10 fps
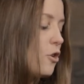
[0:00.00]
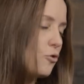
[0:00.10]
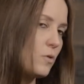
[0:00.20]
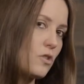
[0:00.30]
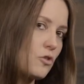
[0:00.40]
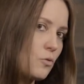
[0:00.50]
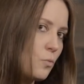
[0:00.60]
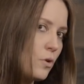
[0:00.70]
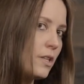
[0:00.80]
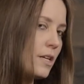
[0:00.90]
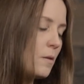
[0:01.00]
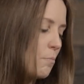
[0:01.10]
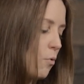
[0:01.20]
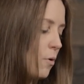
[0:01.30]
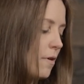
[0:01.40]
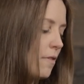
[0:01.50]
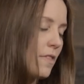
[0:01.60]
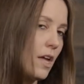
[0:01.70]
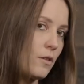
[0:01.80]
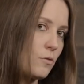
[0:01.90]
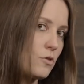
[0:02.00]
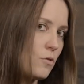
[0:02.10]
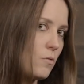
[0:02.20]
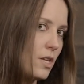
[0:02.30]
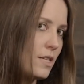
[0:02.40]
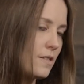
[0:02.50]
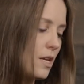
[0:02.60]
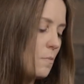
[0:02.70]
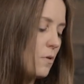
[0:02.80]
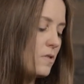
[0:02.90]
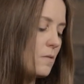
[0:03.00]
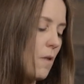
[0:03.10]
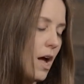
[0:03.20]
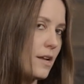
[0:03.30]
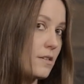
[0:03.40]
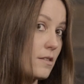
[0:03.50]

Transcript: So this is a really important thing. Those two things, keep those in mind.